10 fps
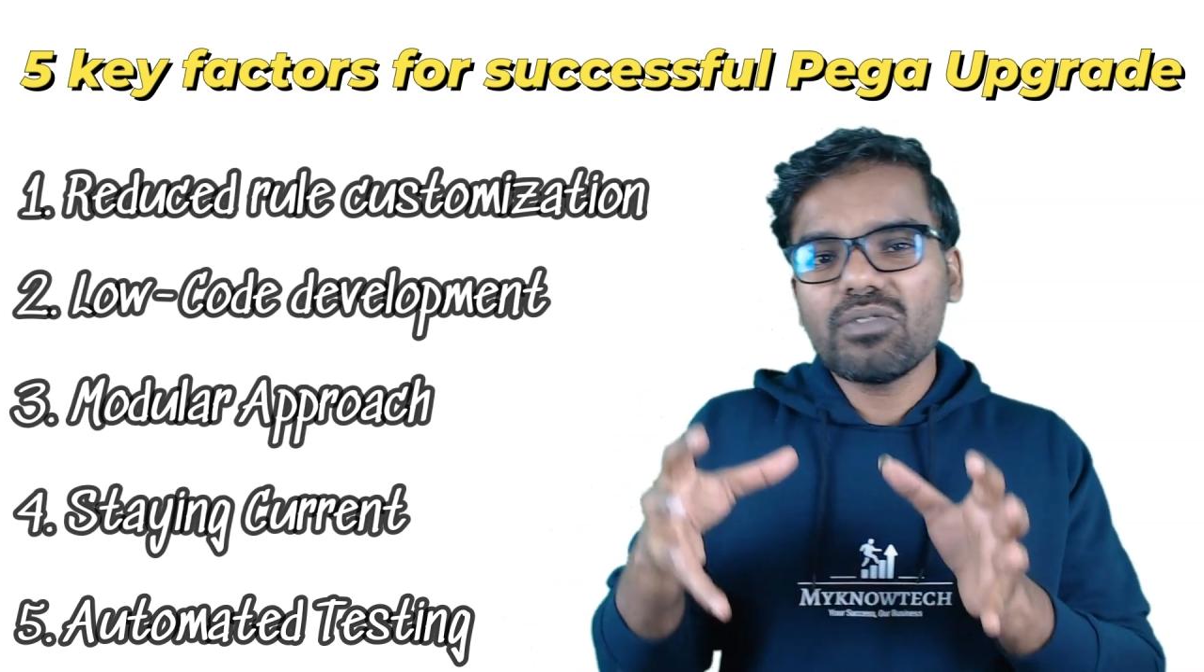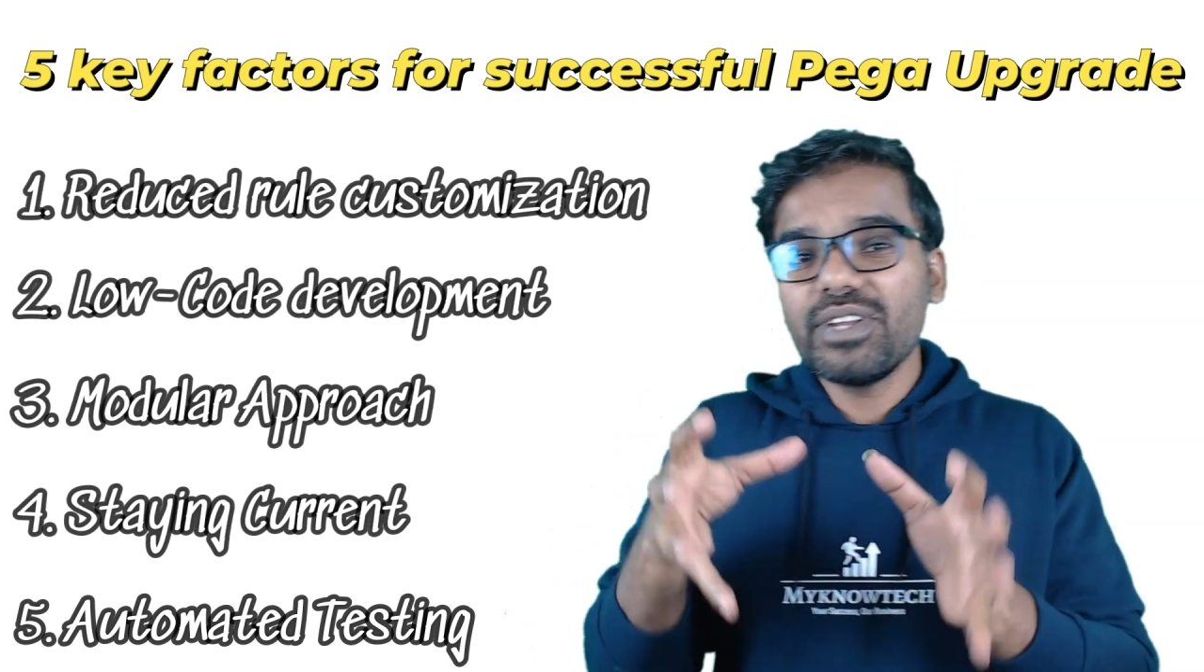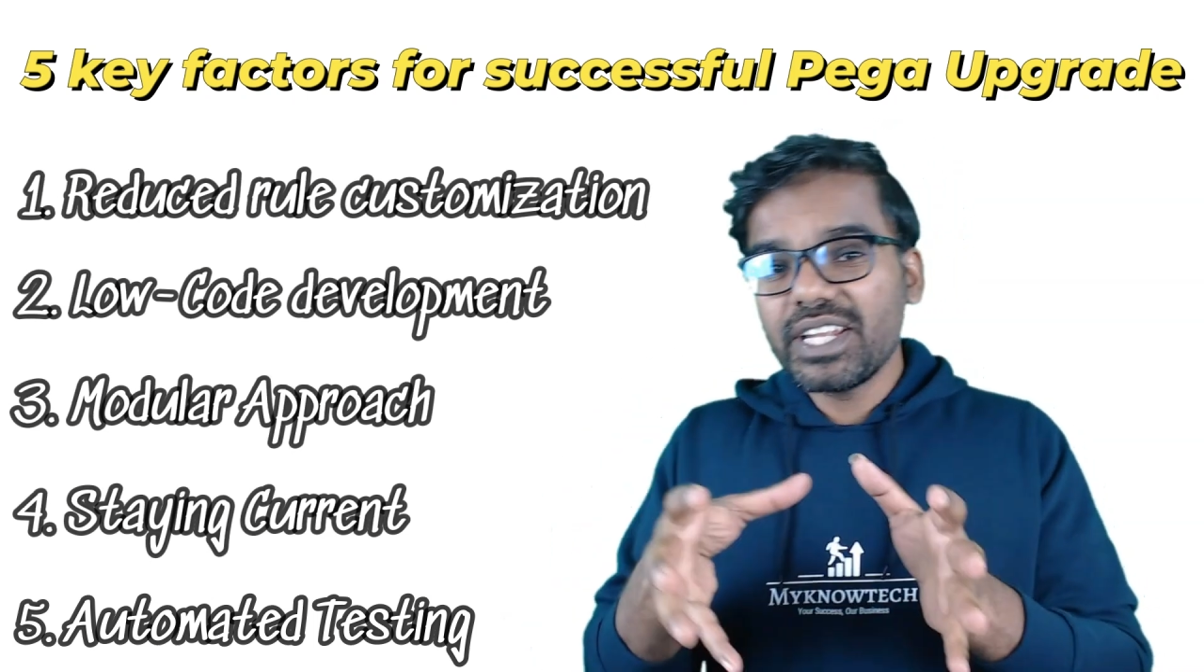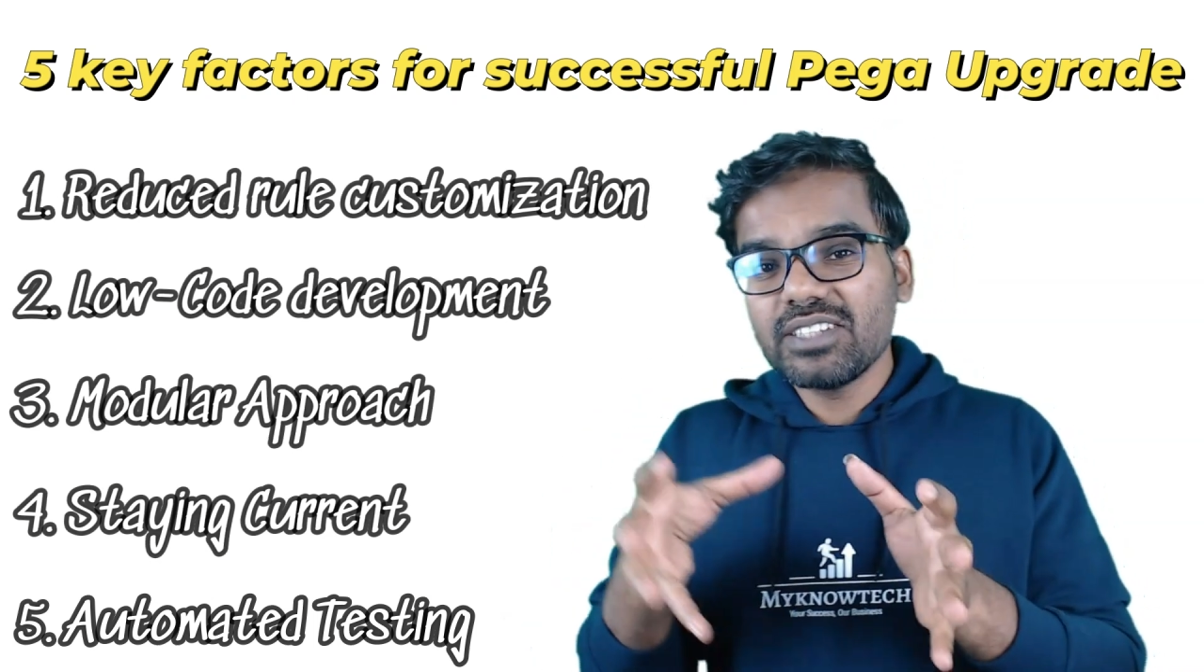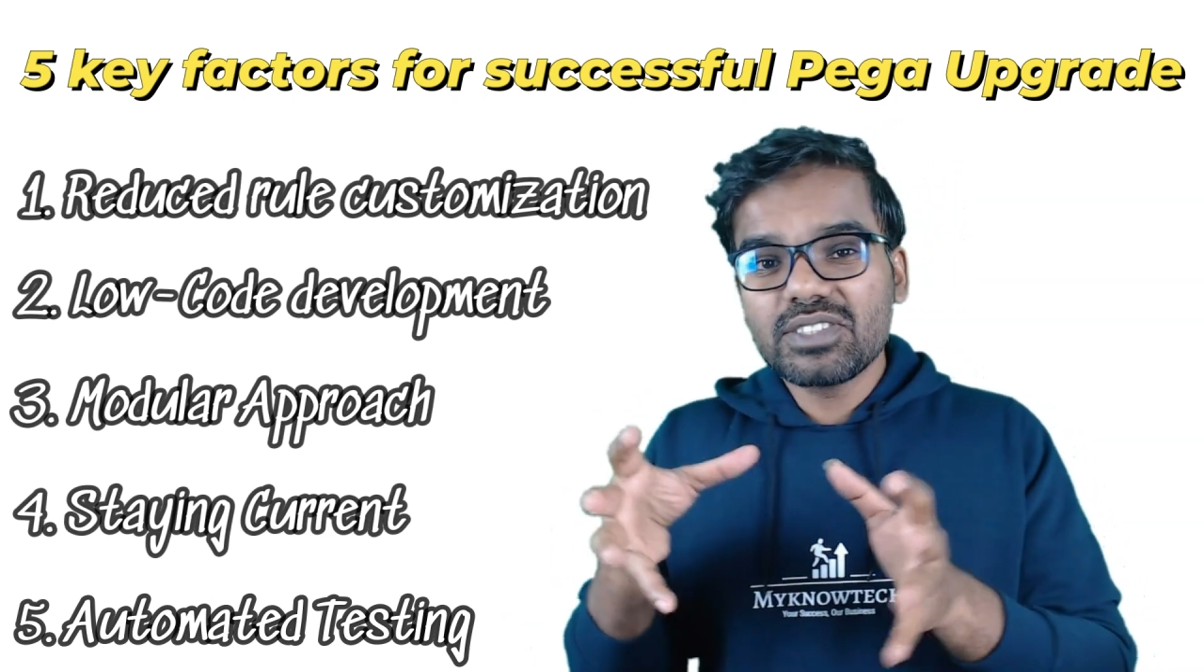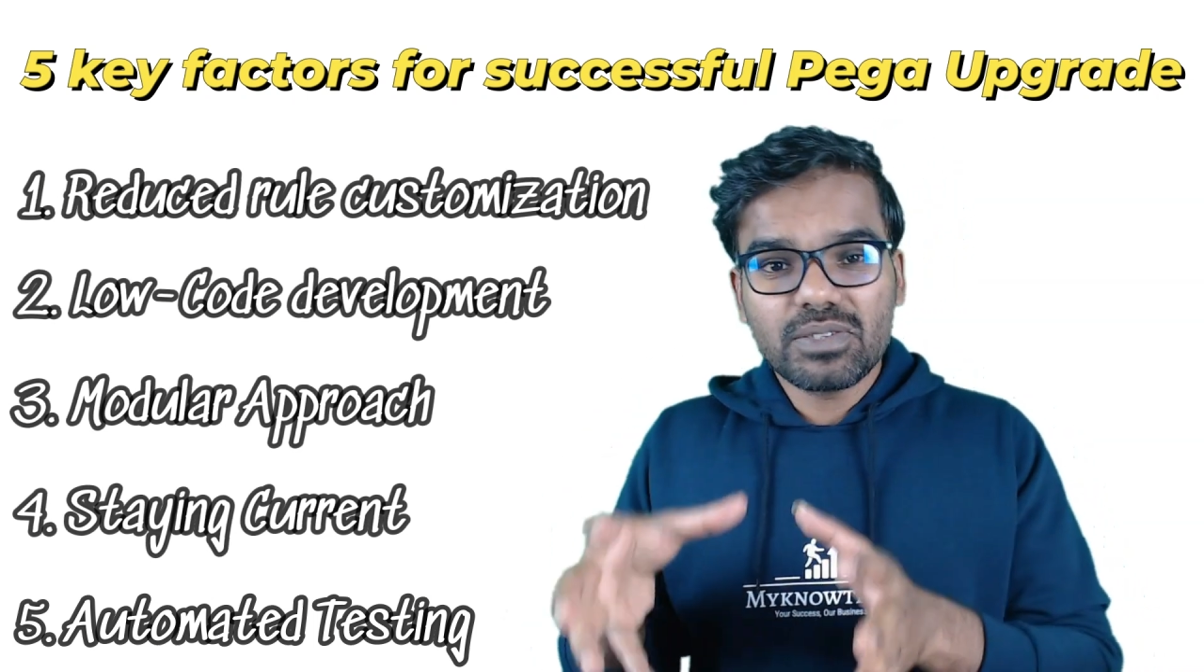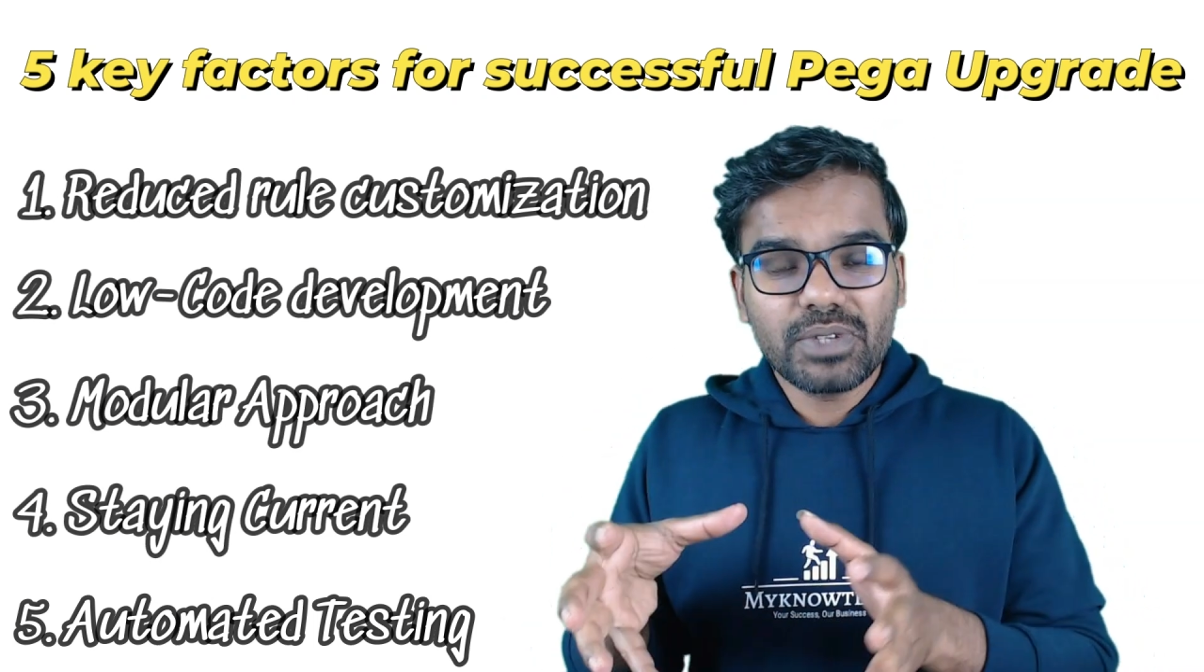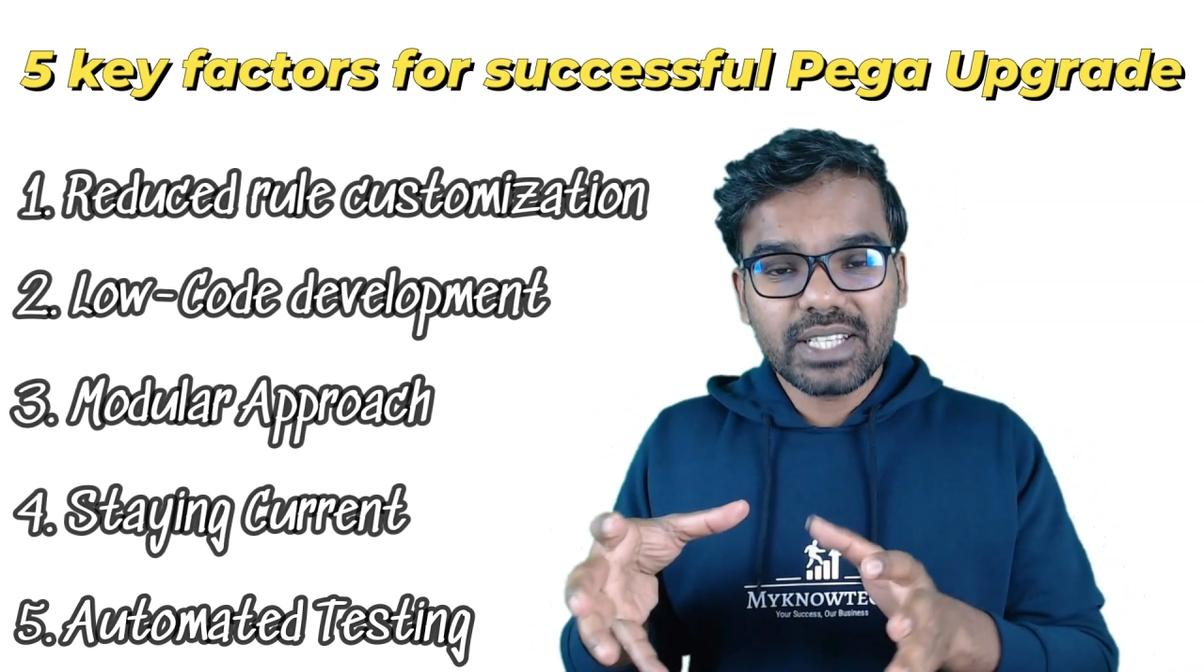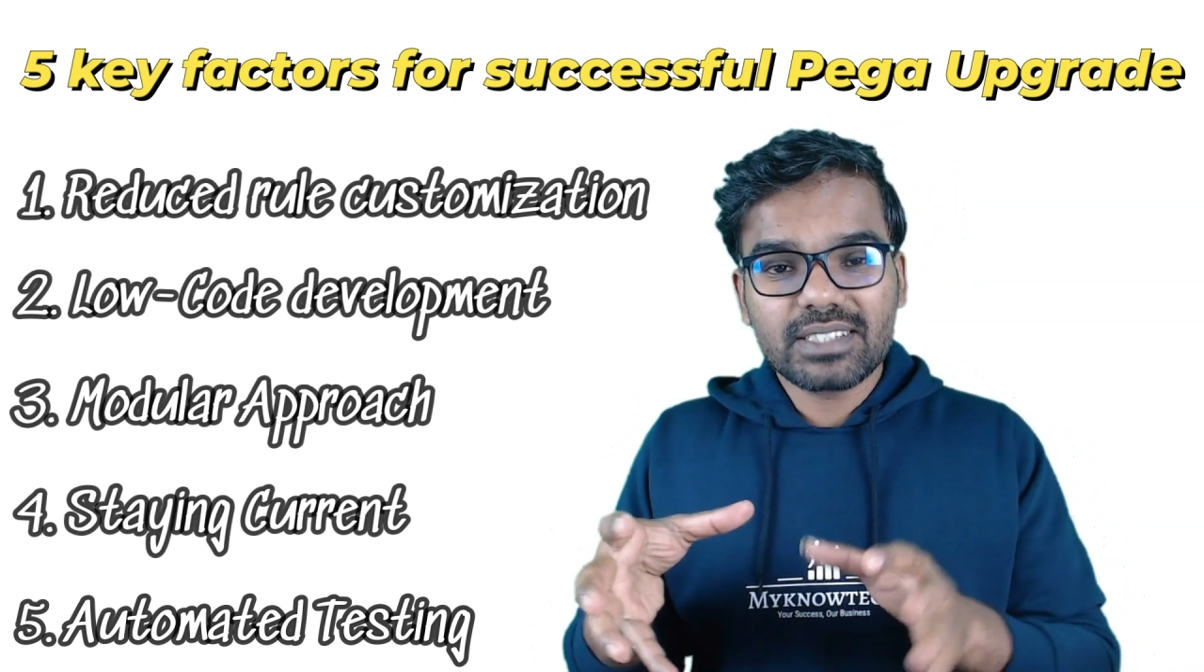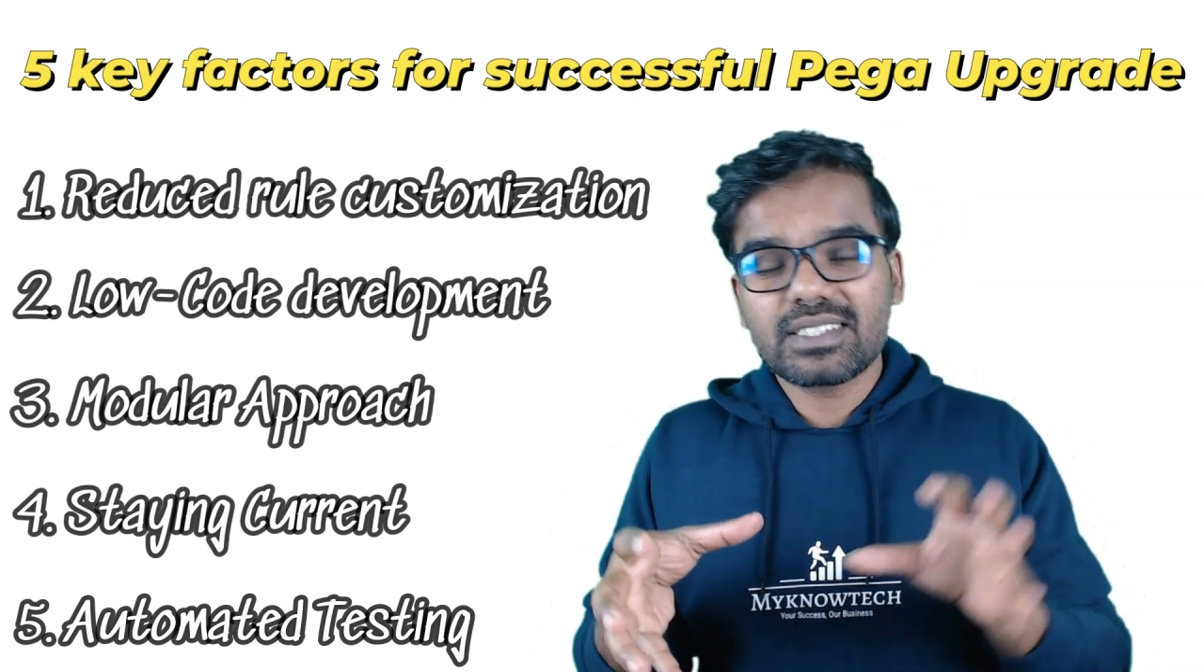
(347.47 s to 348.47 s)
intensive
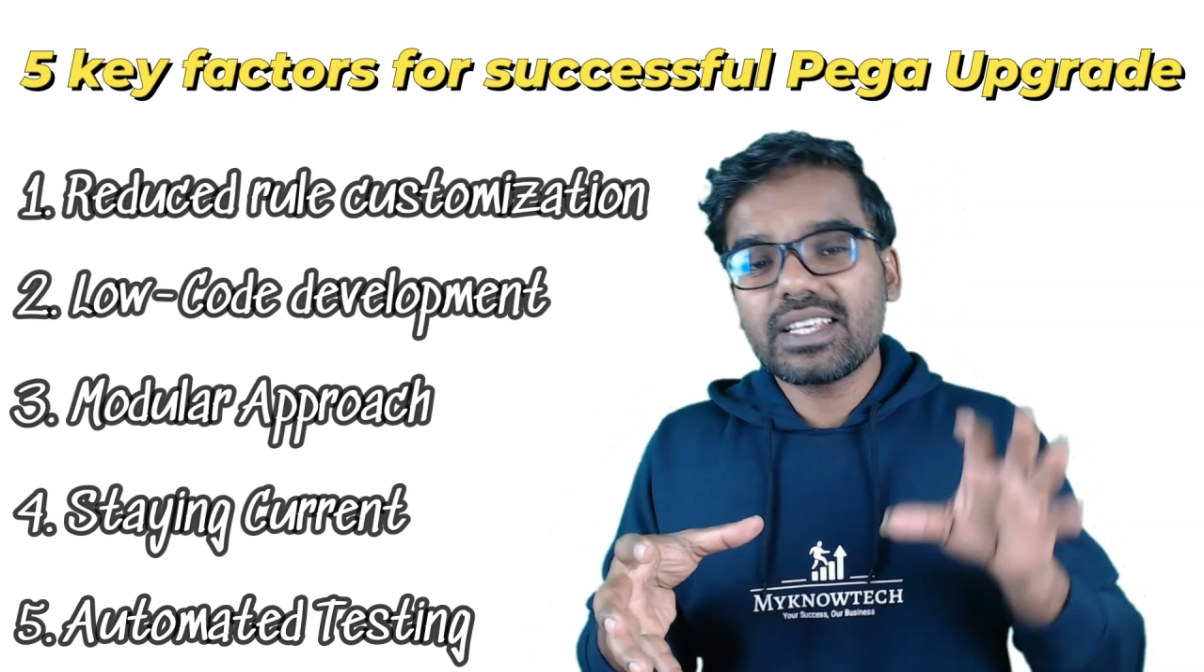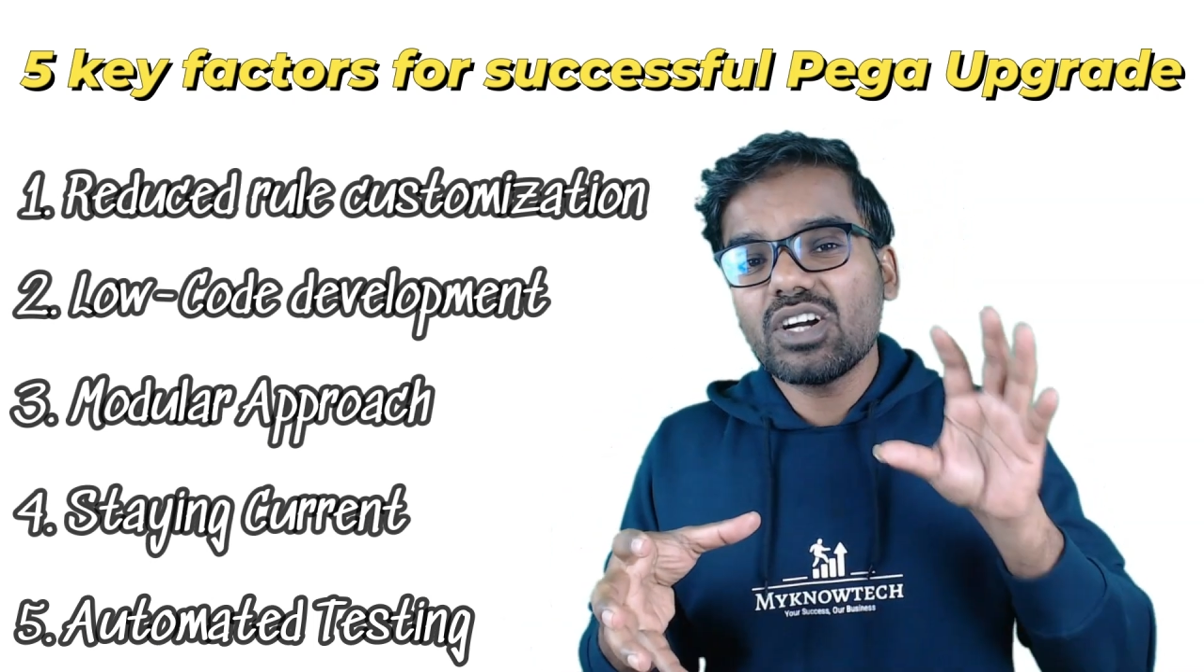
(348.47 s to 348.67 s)
testing